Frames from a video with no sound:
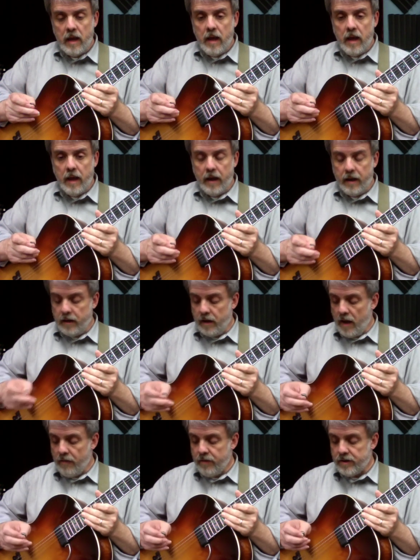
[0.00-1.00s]
And
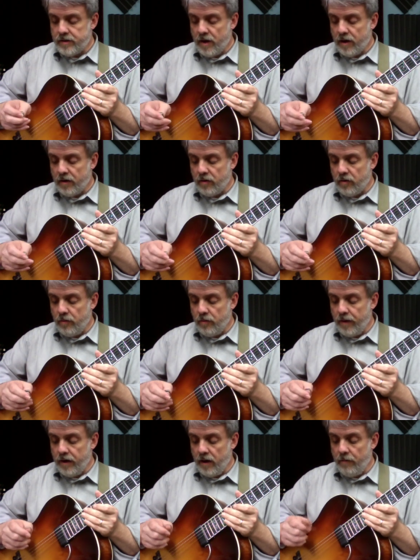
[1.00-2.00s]
I'm going to talk a little
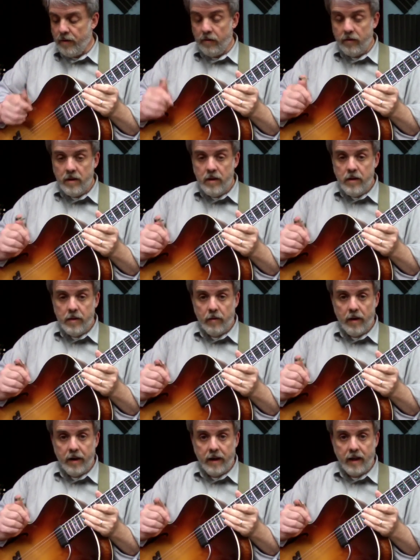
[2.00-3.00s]
bit about the
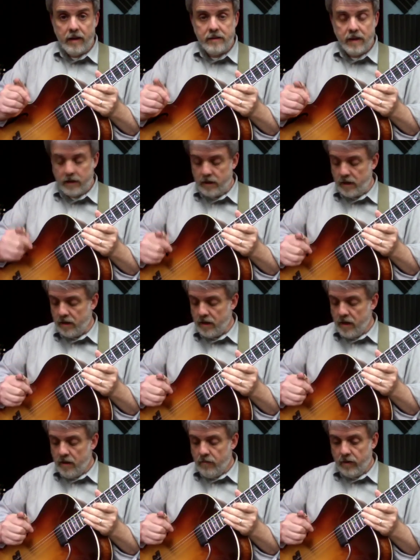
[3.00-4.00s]
right hand technique
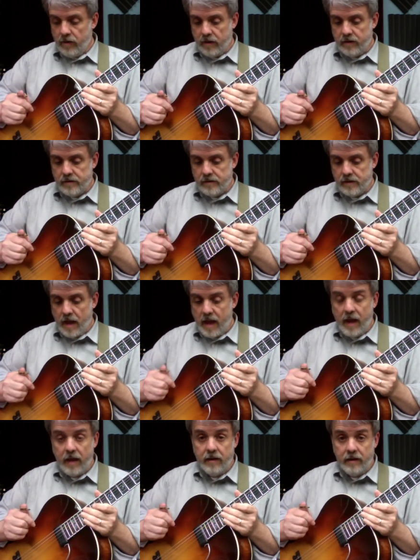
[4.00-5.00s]
because I
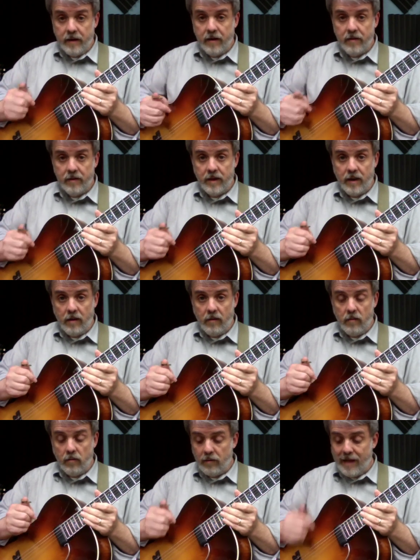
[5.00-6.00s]
had inherently
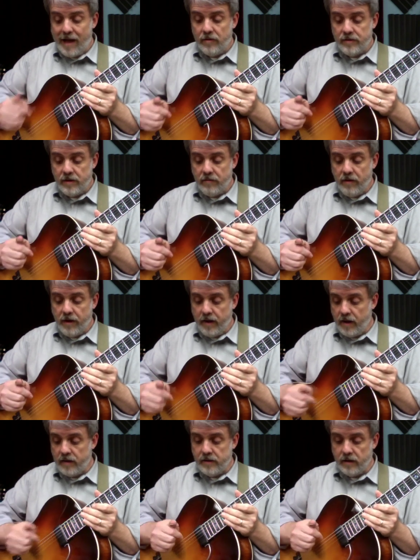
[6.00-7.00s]
lousy right
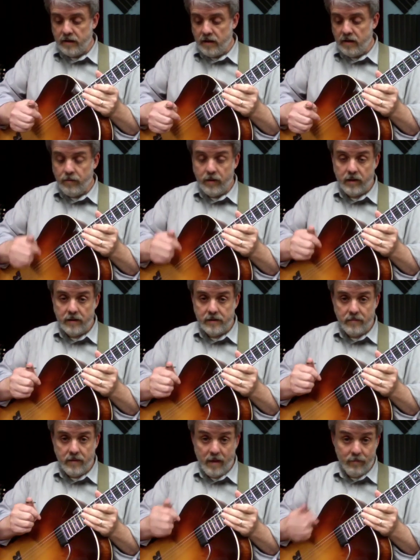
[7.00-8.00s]
hand technique
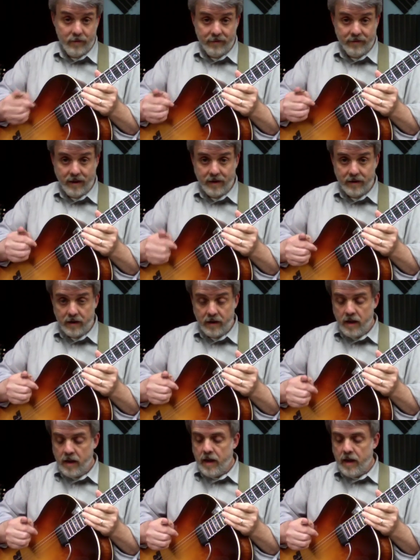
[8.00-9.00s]
because I'm left-handed
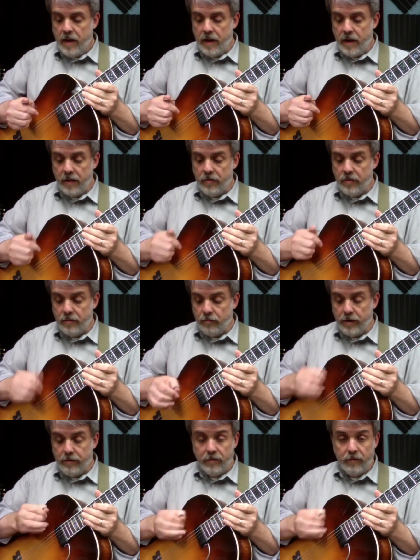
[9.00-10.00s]
and I couldn't
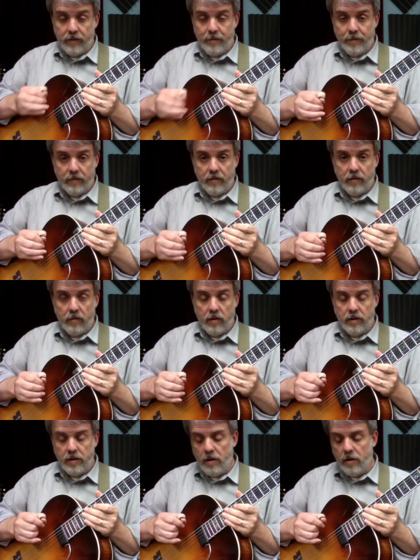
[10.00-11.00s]
play with a flat pick very
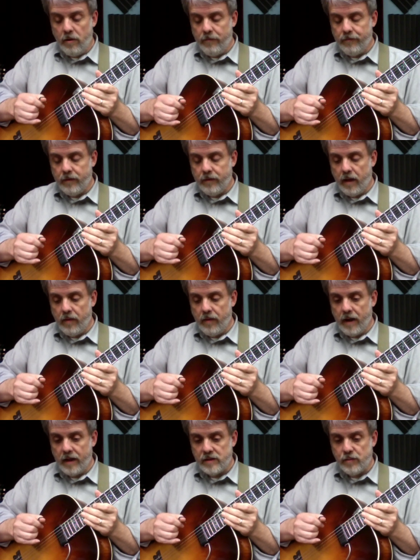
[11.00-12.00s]
well at all. And
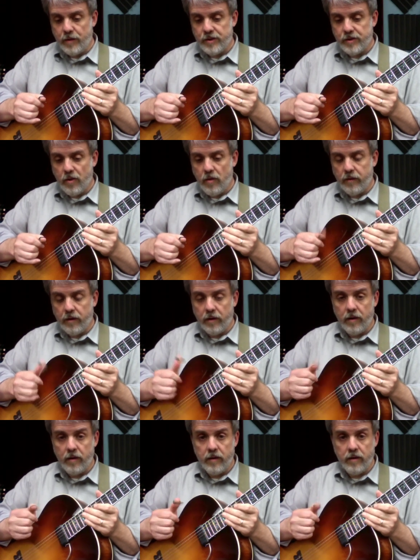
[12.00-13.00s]
then I switched
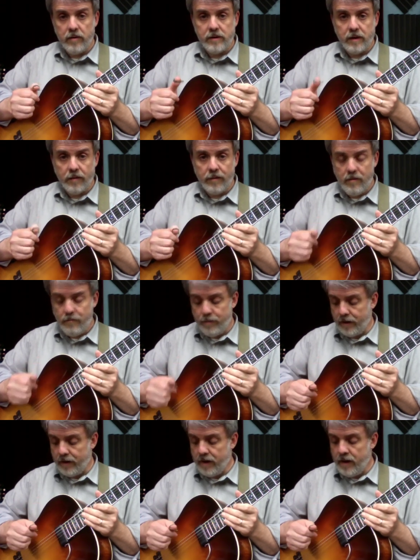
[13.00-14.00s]
over using a thumb
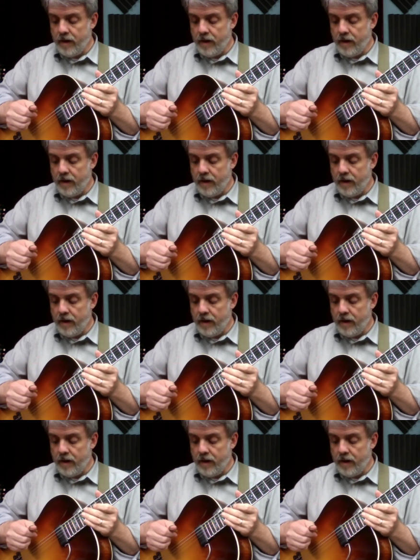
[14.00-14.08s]
pick